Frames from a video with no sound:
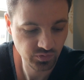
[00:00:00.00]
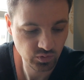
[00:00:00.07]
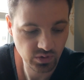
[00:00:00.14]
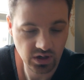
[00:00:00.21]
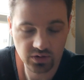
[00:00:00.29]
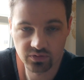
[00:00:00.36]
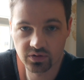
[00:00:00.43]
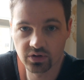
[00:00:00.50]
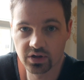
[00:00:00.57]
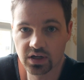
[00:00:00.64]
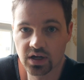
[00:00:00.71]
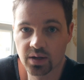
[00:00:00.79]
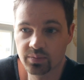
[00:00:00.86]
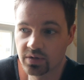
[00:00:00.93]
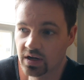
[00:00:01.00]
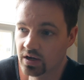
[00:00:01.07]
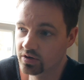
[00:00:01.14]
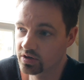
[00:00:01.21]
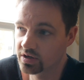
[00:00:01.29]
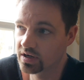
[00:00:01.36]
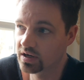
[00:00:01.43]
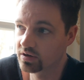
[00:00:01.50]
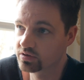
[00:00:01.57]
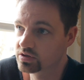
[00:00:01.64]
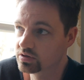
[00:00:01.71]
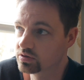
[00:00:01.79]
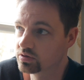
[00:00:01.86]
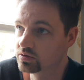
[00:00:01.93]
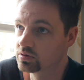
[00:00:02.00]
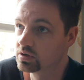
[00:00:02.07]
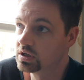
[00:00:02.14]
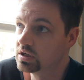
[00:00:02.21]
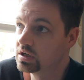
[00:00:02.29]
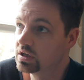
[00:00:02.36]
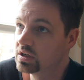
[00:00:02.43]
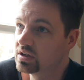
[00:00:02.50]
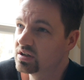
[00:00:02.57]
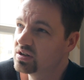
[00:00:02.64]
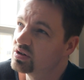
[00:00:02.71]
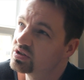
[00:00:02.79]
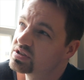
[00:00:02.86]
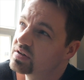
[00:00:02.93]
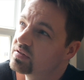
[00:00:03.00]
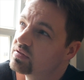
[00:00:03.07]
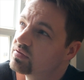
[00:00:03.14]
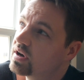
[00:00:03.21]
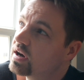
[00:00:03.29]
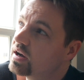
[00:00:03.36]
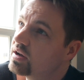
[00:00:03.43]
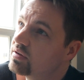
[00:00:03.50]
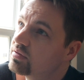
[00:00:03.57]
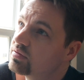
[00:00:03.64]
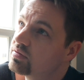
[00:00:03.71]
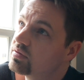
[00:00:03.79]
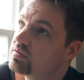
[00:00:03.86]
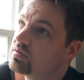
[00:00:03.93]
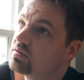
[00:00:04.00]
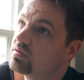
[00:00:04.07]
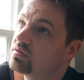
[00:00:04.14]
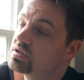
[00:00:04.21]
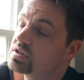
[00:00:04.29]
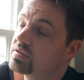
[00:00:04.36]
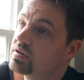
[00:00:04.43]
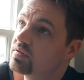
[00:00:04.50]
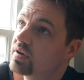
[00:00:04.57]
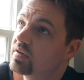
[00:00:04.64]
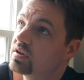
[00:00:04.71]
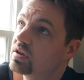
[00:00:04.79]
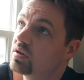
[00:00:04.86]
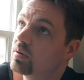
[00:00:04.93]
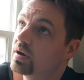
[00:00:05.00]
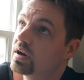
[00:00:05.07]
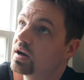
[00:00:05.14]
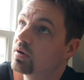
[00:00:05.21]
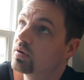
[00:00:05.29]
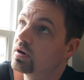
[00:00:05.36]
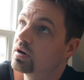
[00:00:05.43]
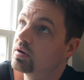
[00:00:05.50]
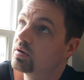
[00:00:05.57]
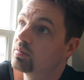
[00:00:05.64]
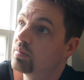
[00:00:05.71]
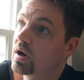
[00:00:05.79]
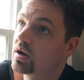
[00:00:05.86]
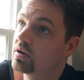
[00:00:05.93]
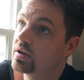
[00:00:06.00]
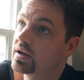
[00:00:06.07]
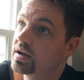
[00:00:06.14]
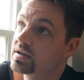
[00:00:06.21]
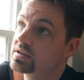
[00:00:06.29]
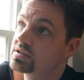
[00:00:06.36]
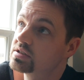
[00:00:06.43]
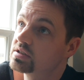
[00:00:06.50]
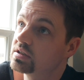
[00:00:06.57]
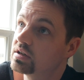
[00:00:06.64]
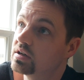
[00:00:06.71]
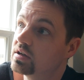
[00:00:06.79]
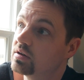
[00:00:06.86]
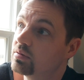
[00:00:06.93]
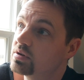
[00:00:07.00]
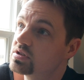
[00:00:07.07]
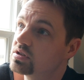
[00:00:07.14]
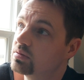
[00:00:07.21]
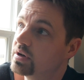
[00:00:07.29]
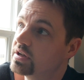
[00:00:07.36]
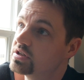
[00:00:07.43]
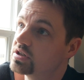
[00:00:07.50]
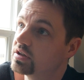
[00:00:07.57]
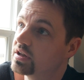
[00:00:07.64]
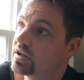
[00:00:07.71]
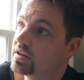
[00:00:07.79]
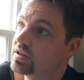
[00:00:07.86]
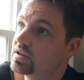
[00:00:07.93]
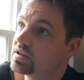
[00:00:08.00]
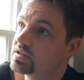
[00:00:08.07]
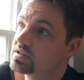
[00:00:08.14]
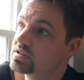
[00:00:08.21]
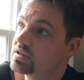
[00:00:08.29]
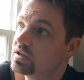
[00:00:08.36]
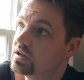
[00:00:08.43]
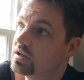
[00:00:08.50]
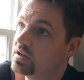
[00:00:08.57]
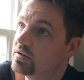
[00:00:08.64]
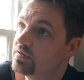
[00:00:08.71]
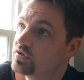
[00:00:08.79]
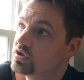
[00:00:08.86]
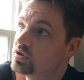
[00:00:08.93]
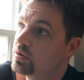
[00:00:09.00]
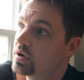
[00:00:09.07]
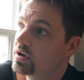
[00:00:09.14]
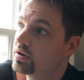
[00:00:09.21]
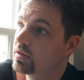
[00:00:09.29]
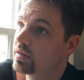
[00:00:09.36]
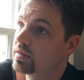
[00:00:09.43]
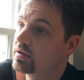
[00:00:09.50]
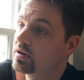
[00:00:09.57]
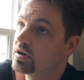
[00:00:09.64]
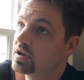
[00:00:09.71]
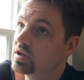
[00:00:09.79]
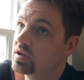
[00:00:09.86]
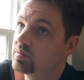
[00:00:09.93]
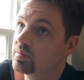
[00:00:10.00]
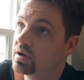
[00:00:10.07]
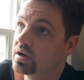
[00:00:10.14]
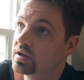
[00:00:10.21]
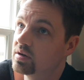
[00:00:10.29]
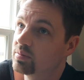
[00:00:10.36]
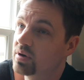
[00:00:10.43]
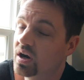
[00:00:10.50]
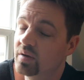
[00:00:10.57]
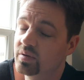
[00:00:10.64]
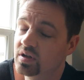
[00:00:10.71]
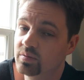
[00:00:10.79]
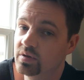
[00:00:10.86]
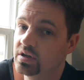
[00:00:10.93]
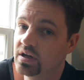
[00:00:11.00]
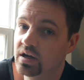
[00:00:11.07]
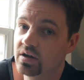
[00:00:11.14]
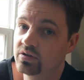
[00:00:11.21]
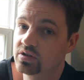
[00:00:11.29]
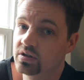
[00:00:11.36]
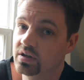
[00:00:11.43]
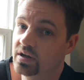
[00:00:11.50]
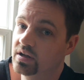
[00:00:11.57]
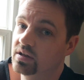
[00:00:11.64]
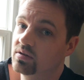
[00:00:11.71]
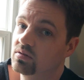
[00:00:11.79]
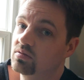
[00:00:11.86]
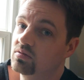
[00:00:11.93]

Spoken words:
without filling up, now you're down to, 75 kilowatt hour Model X. What's the range on that? I think it's 230, but you're probably going to be down to like